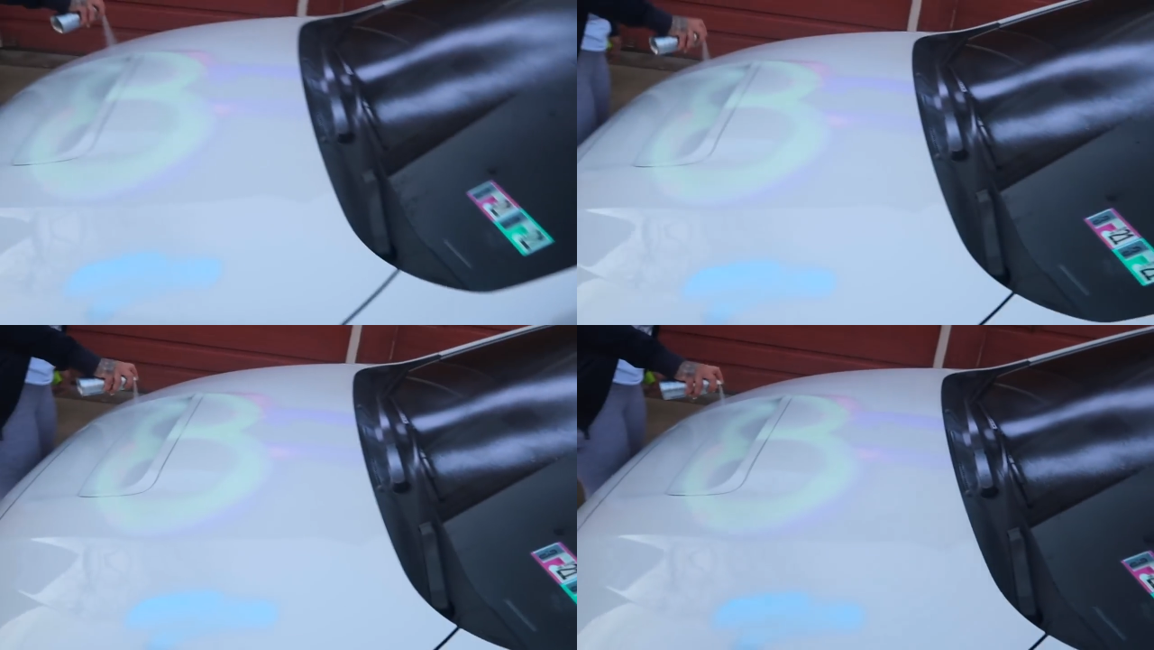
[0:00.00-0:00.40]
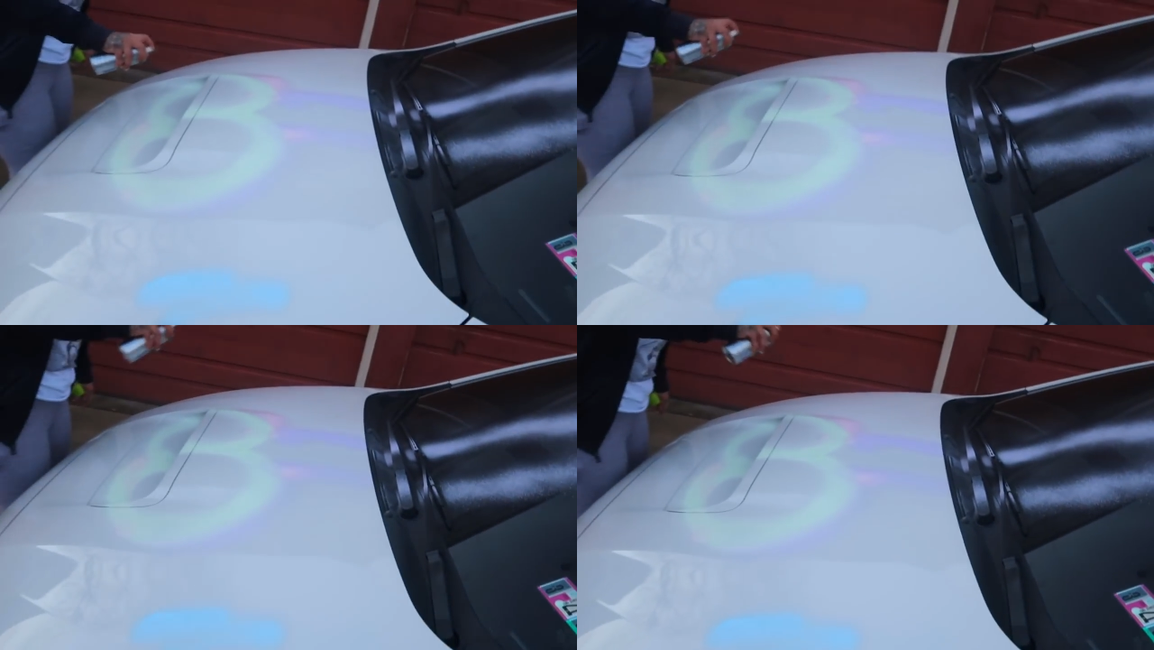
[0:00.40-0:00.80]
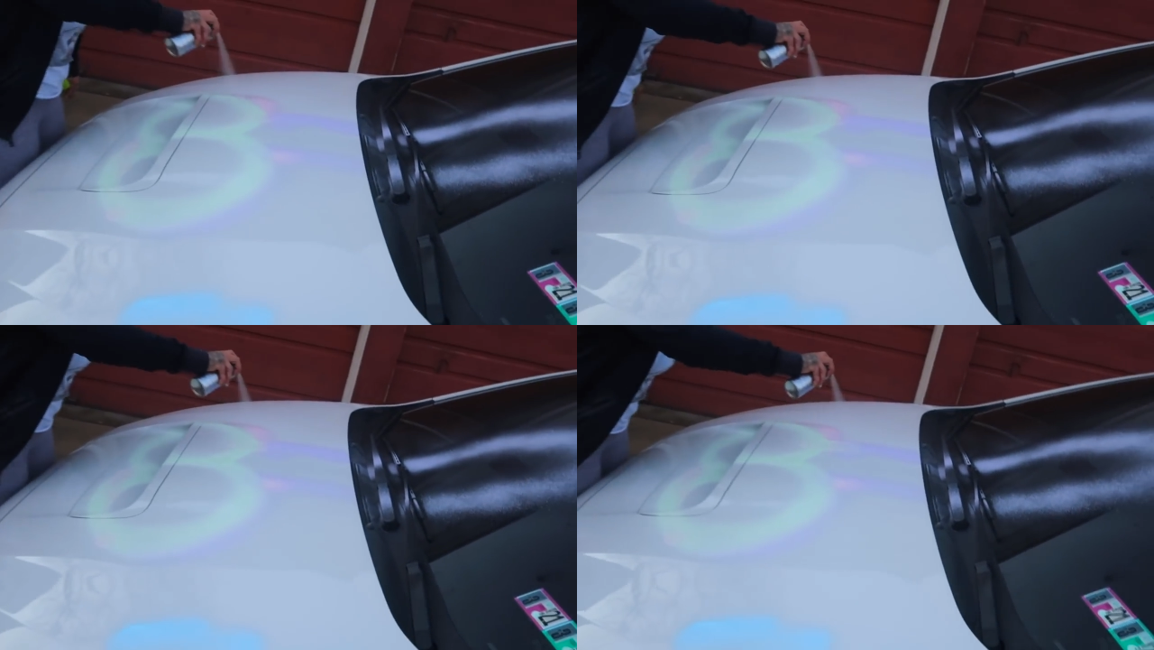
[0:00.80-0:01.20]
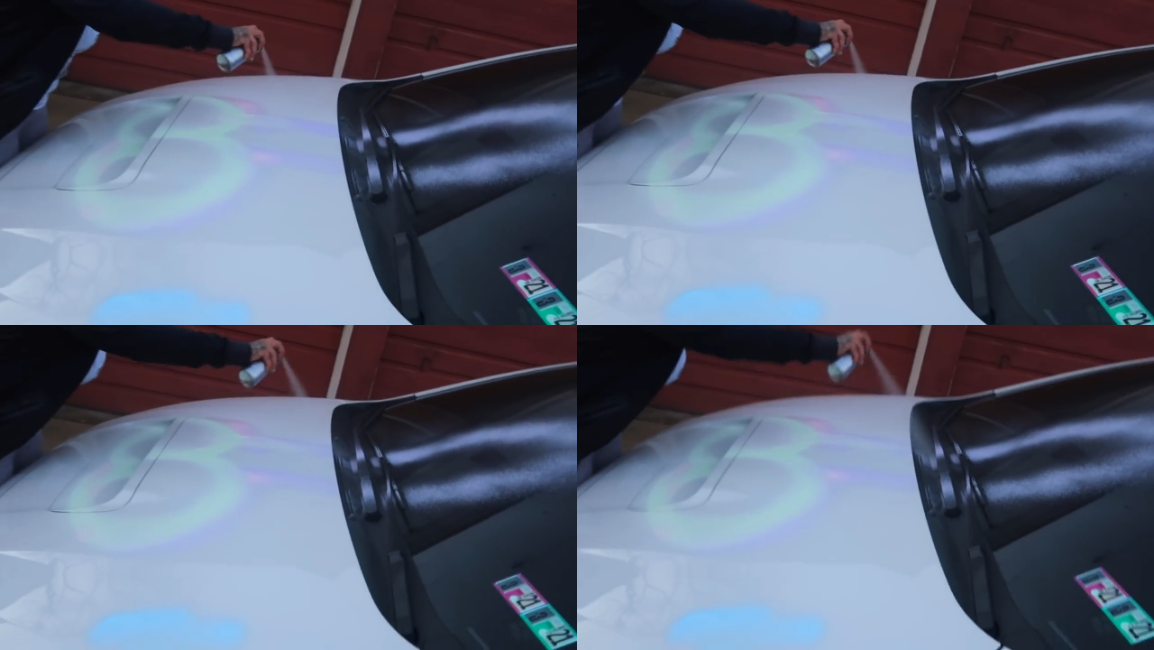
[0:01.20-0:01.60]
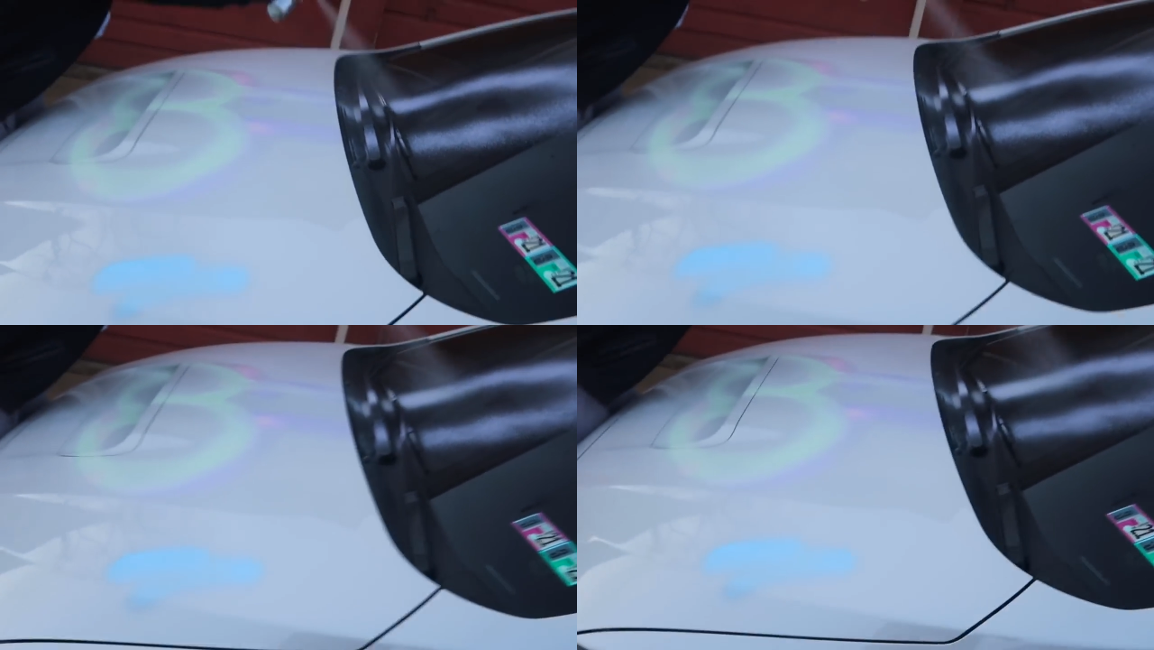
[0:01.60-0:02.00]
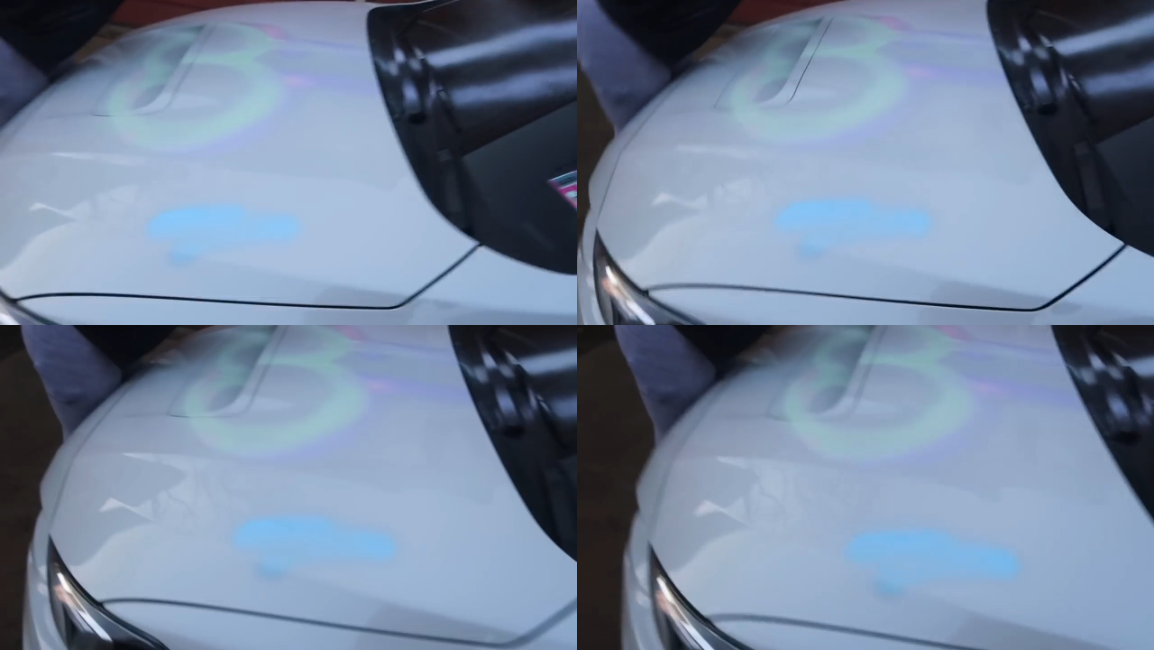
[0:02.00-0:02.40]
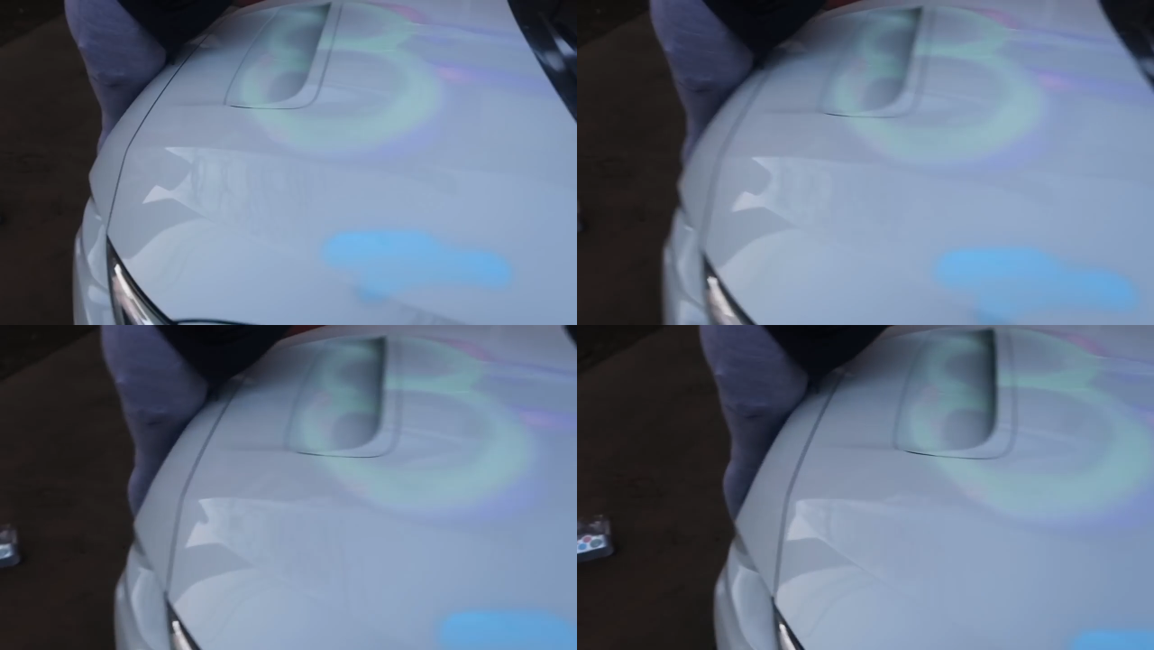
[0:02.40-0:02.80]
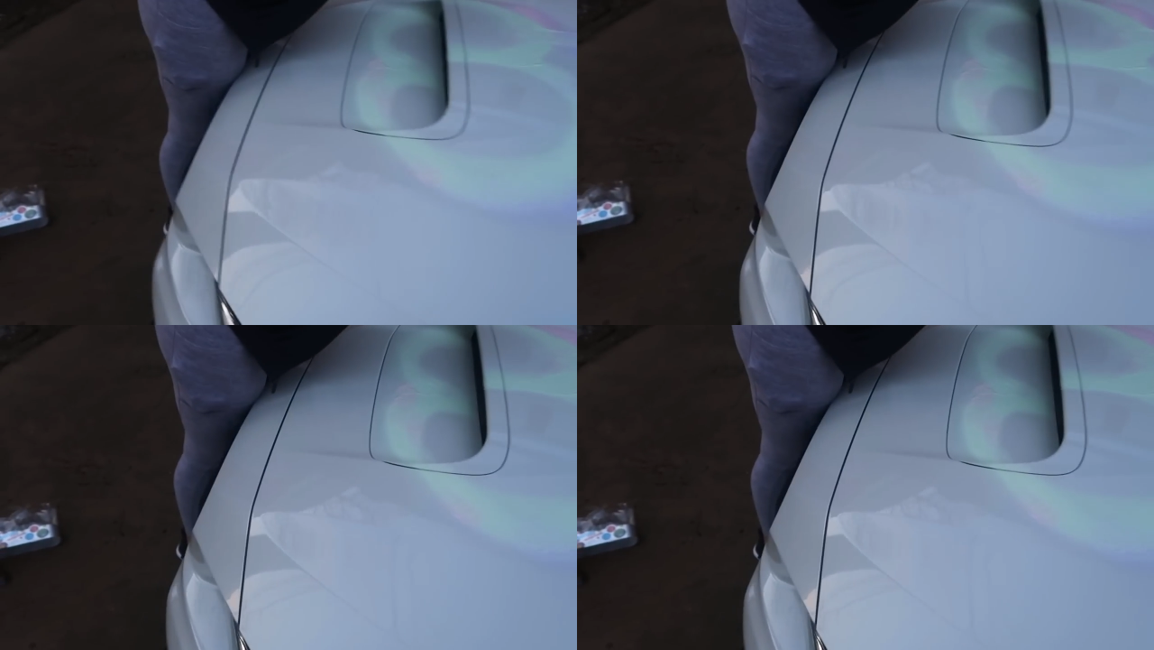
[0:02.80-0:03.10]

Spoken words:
[unreadable: no face in view]